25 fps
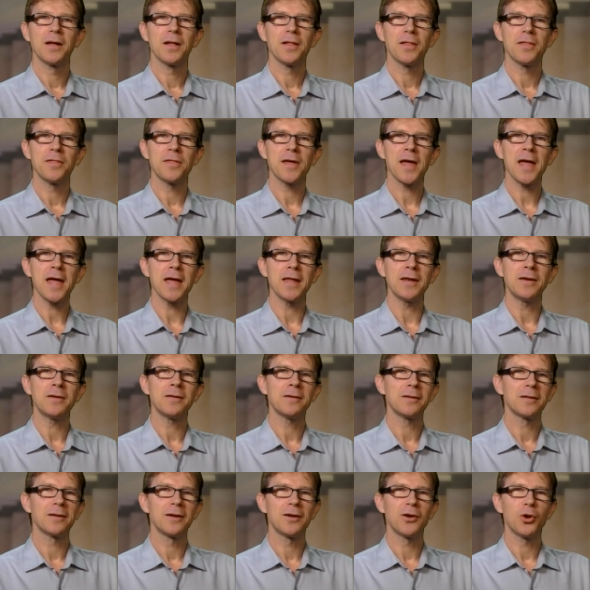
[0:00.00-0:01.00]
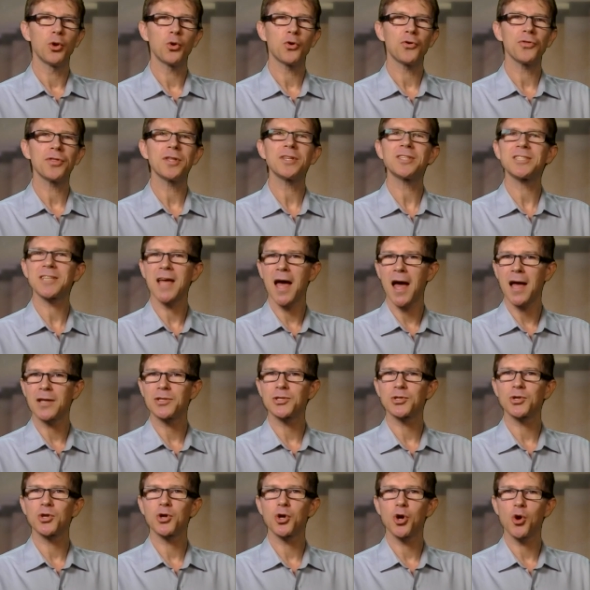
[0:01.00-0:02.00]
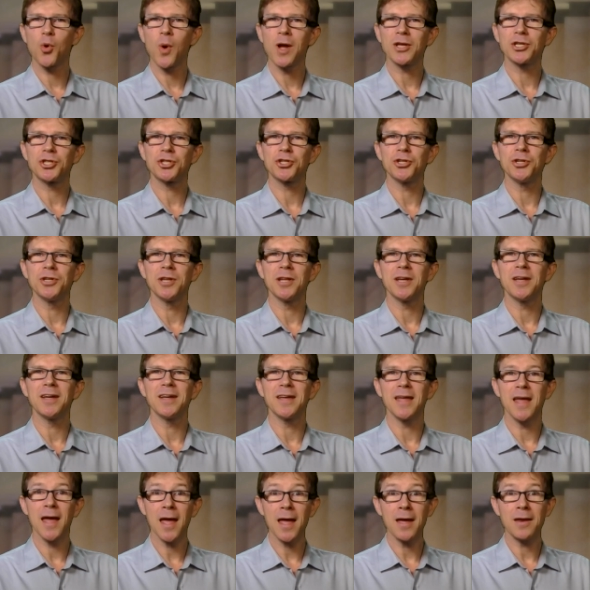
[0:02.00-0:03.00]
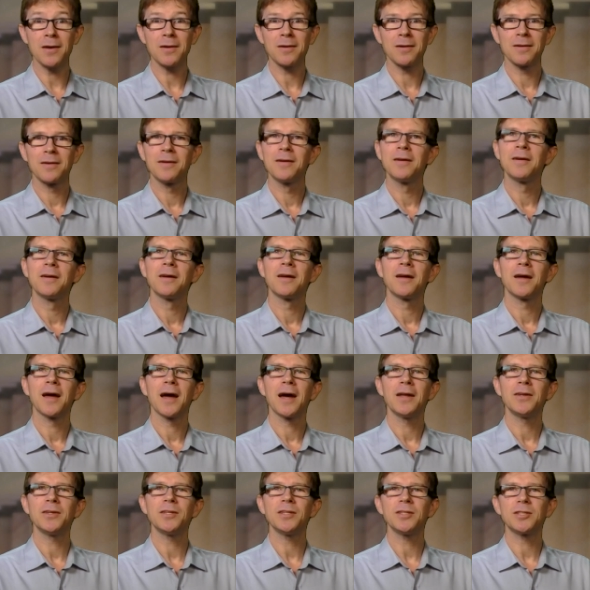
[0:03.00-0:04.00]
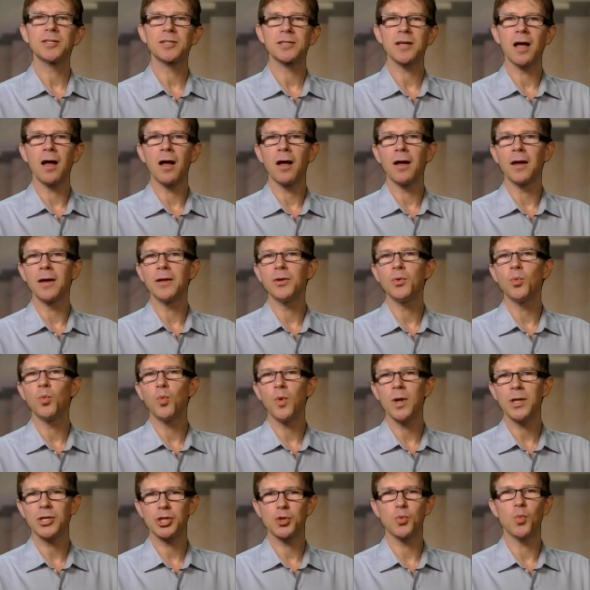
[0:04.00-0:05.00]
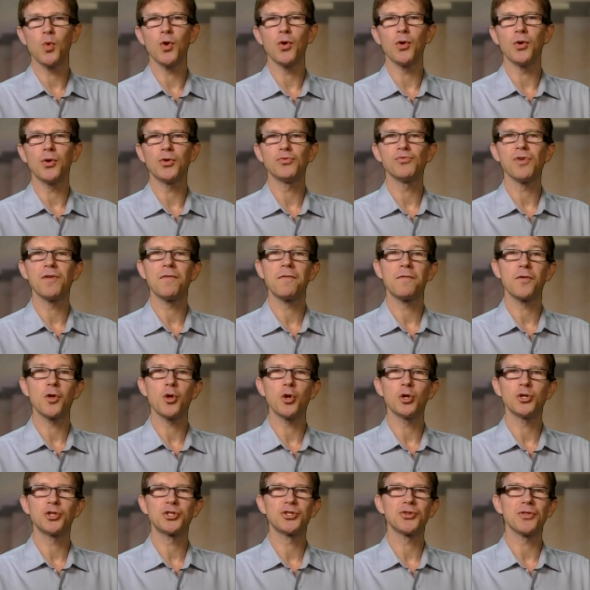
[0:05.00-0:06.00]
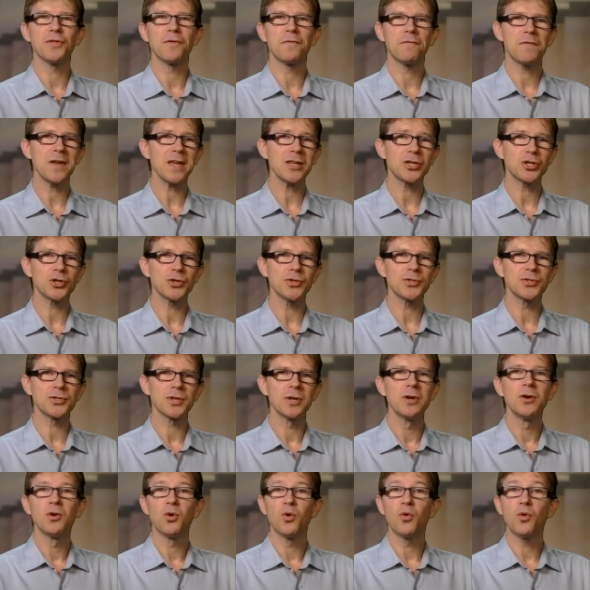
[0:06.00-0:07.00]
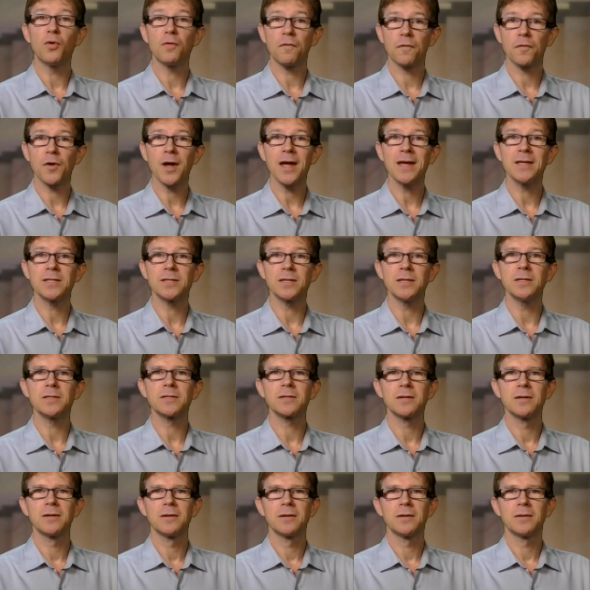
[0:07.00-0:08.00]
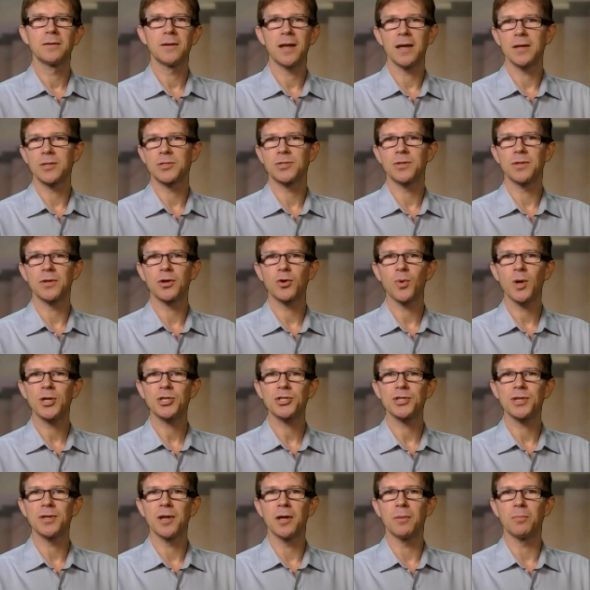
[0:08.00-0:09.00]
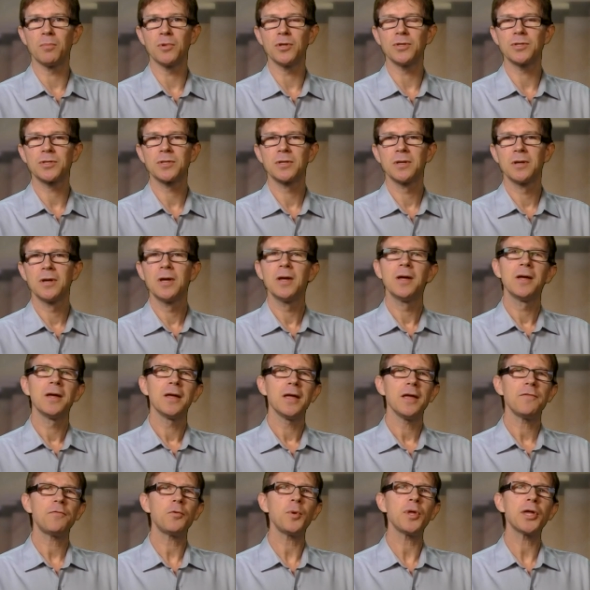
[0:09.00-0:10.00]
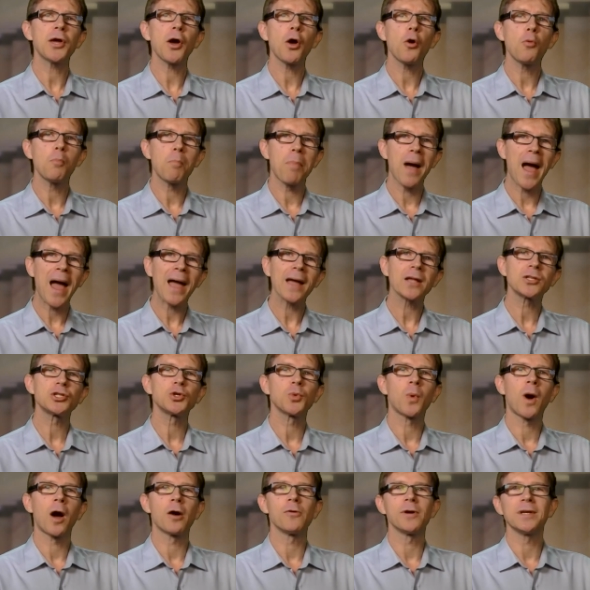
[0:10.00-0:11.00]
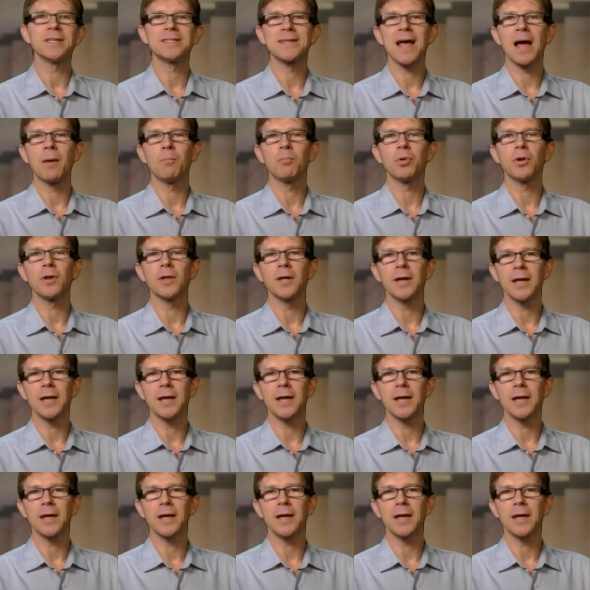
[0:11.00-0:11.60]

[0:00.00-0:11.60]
Then look at the task question again and decide which word refers to the features or phrases next to the question numbers. If we go back to our example